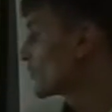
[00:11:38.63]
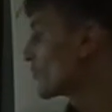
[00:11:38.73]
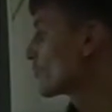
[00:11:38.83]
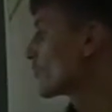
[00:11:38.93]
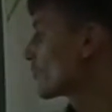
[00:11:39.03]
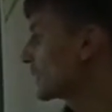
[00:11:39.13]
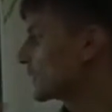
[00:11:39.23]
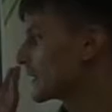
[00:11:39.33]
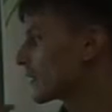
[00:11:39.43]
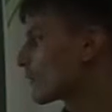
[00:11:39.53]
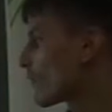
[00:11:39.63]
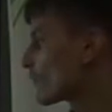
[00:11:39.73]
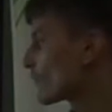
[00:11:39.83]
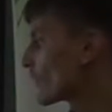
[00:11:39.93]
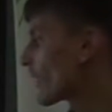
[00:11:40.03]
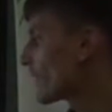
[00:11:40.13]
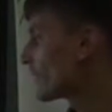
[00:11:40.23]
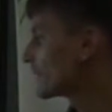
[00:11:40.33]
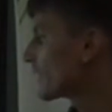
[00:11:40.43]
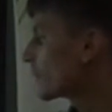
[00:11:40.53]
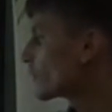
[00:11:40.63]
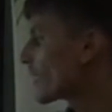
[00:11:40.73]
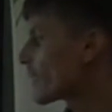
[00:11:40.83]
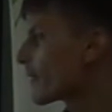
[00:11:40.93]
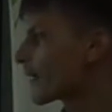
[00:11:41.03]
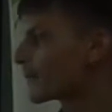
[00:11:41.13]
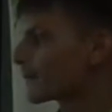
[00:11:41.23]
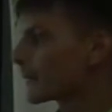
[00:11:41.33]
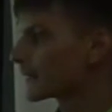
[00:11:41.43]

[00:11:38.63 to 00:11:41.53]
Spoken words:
you can go for the WMI.